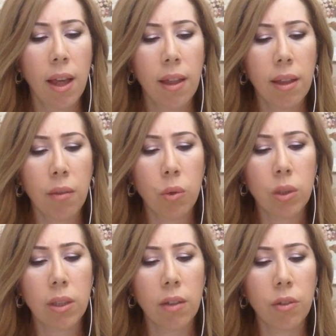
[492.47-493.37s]
that
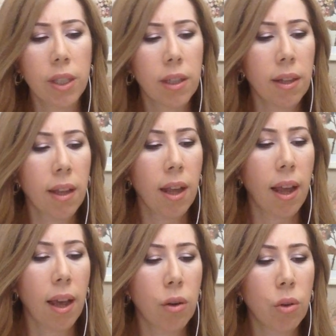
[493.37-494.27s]
was redder
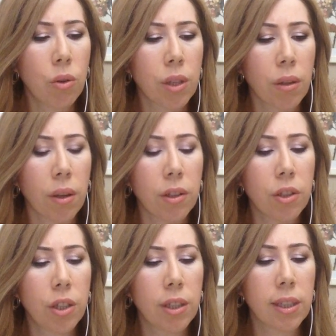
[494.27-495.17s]
a rose on her
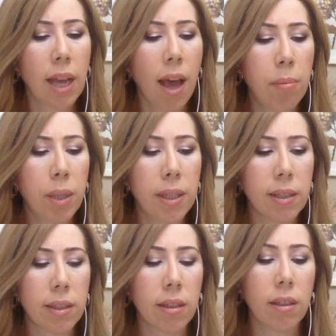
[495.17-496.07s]
cheeks,
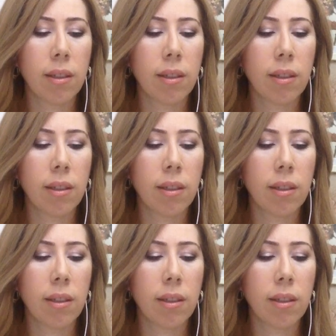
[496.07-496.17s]
happiness.